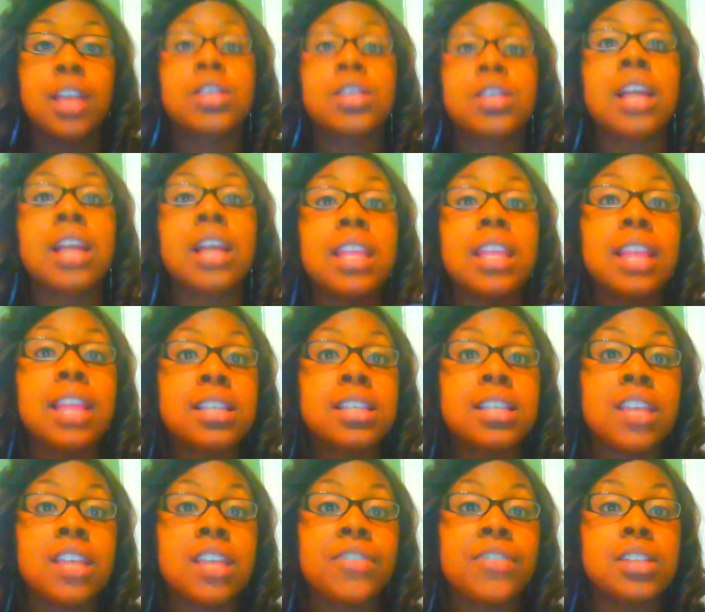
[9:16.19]
So I think
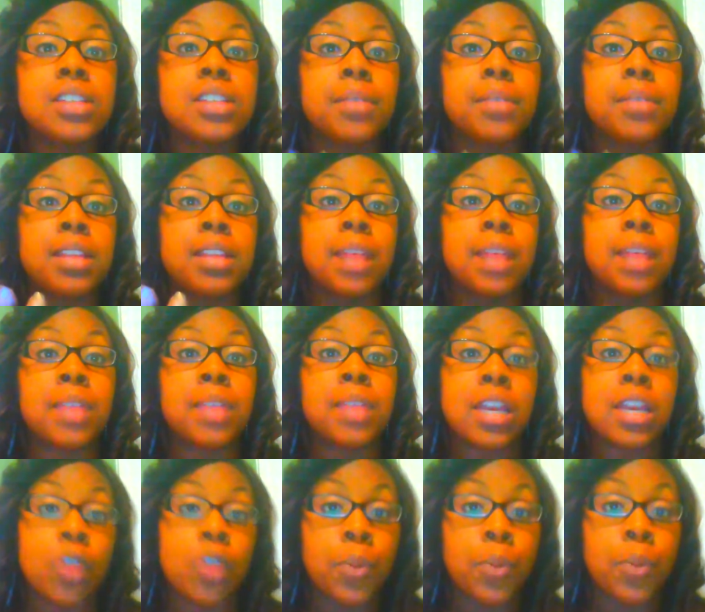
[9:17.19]
that's definitely something that I'm going
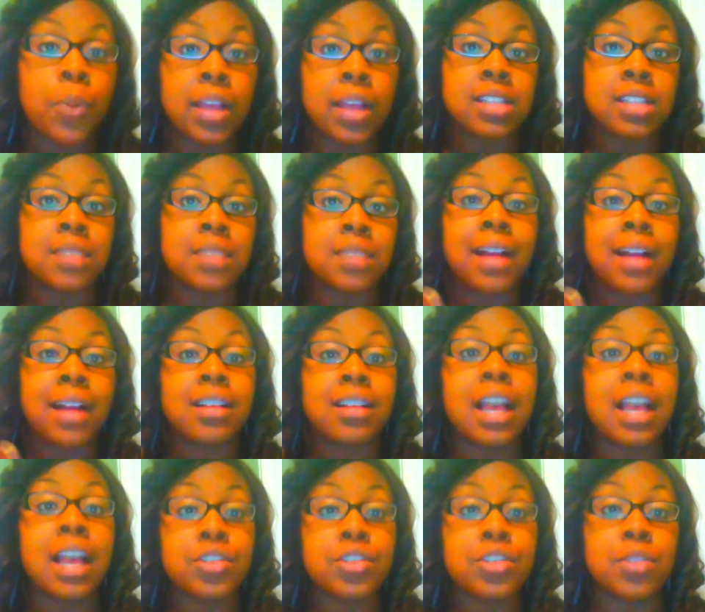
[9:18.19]
to incorporate into my
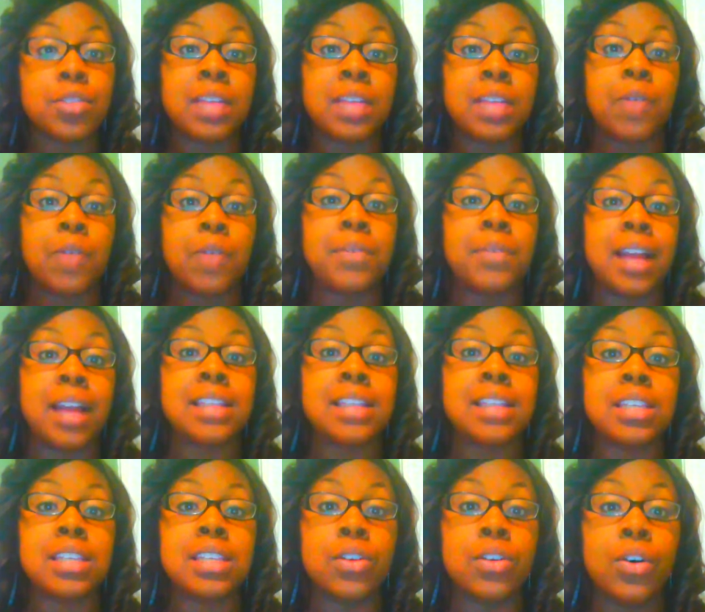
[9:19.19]
classroom, and that would be
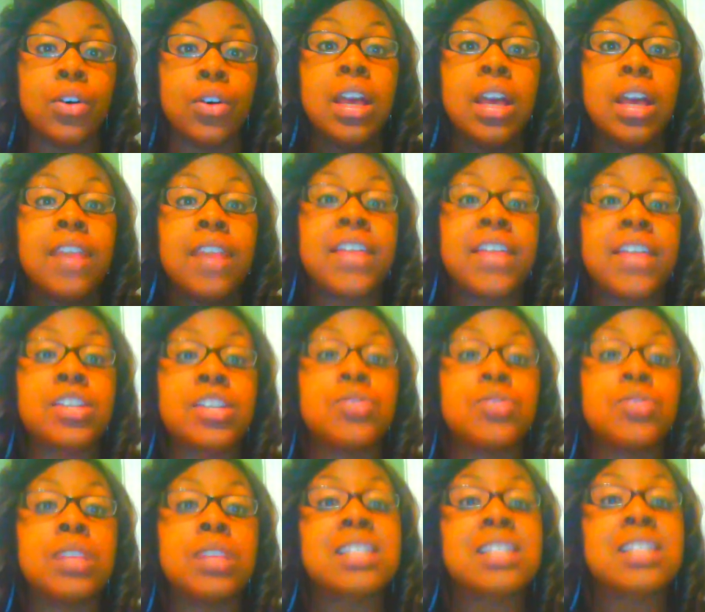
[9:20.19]
ideal, that
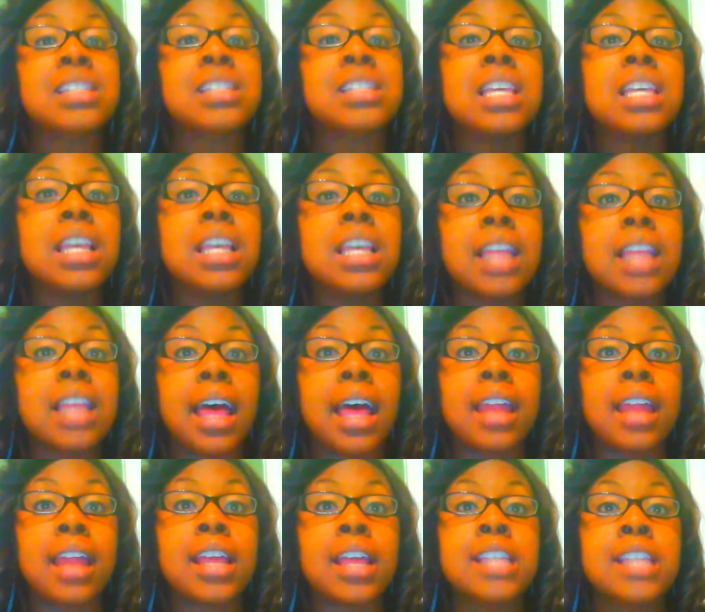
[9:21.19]
students see
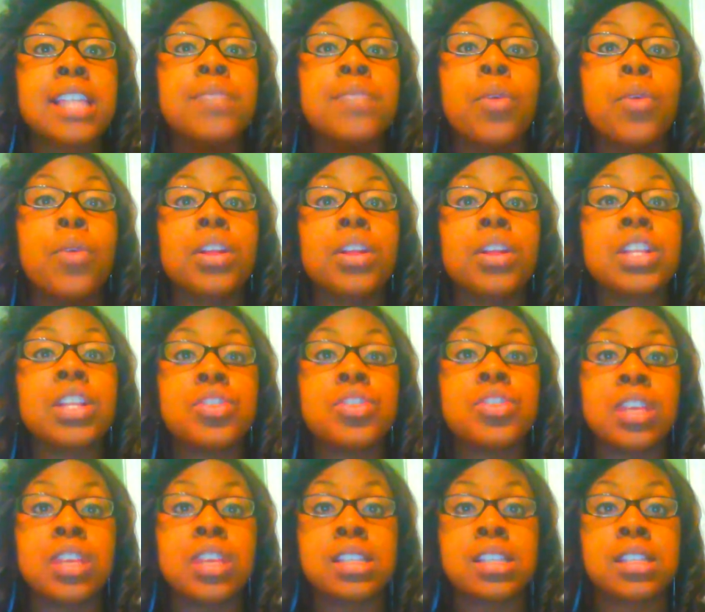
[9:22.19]
that it's more than
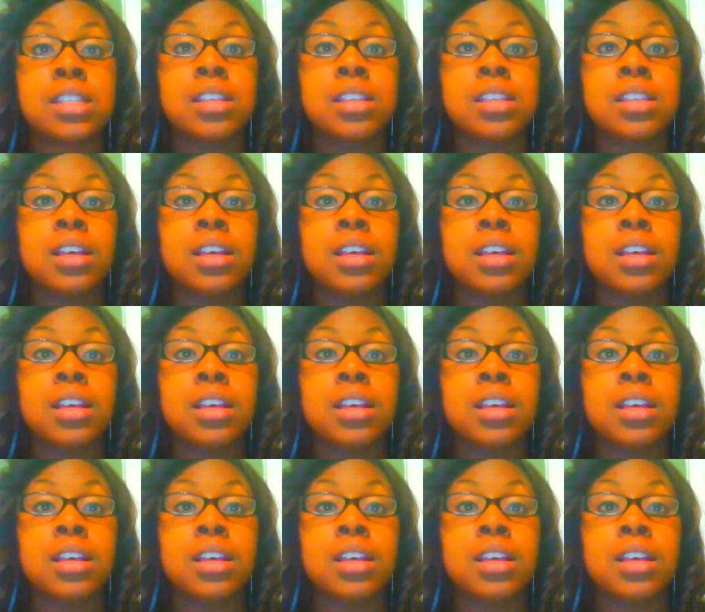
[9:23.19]
just